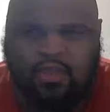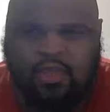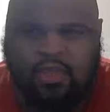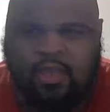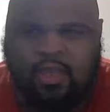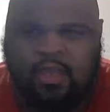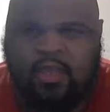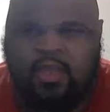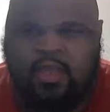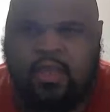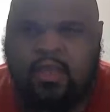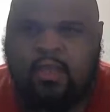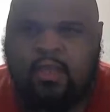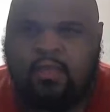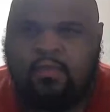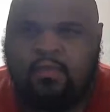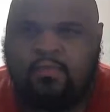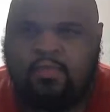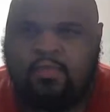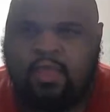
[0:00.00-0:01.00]
like
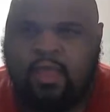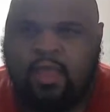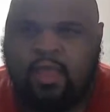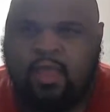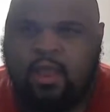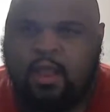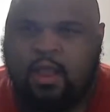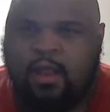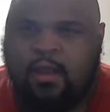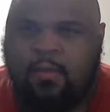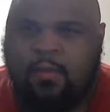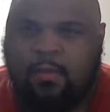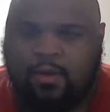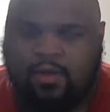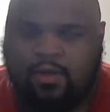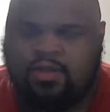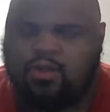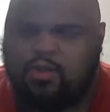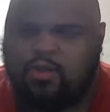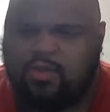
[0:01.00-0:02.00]
the
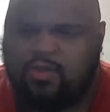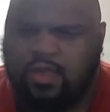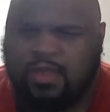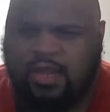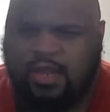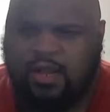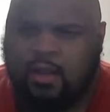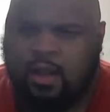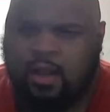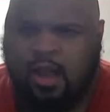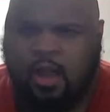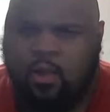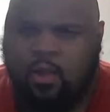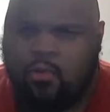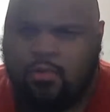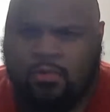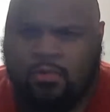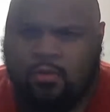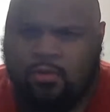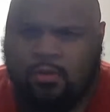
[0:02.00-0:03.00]
person doing things like
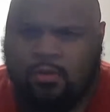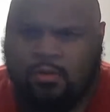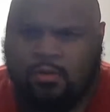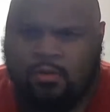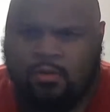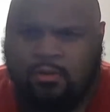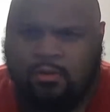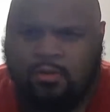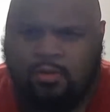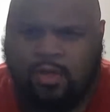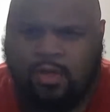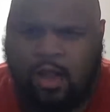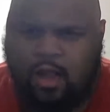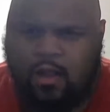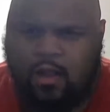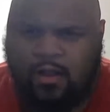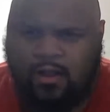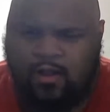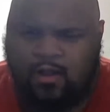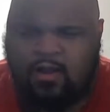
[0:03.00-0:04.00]
no,
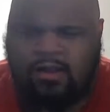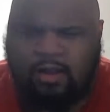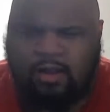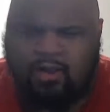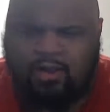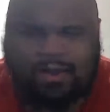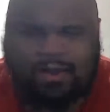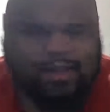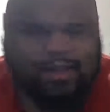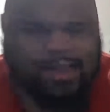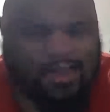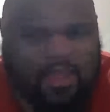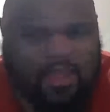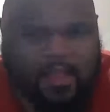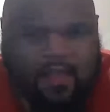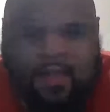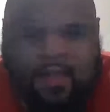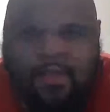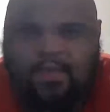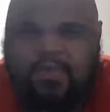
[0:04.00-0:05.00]
Star. Like,
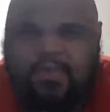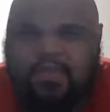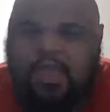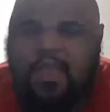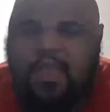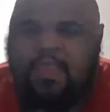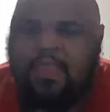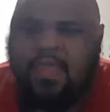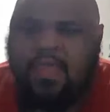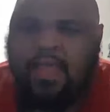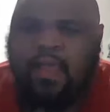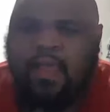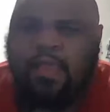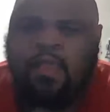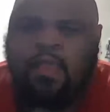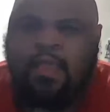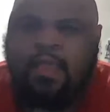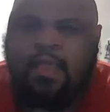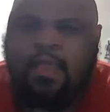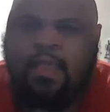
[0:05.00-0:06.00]
so and like
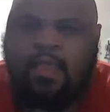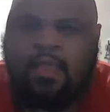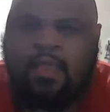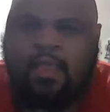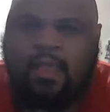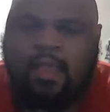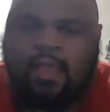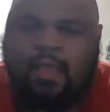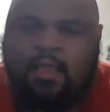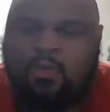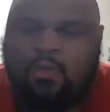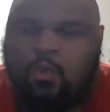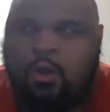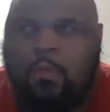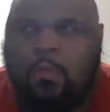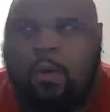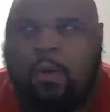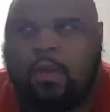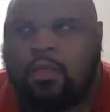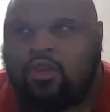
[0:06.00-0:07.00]
it is
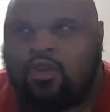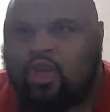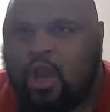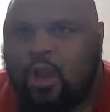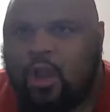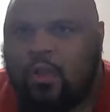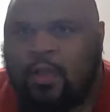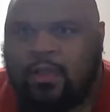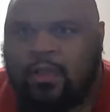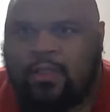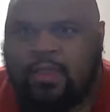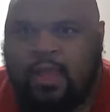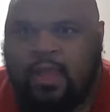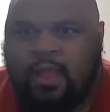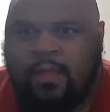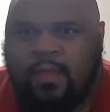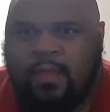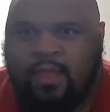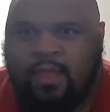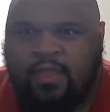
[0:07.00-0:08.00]
one part of the trailer
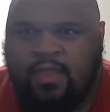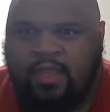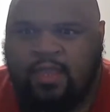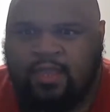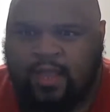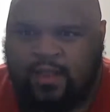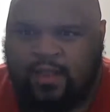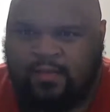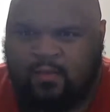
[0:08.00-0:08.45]
like they see this like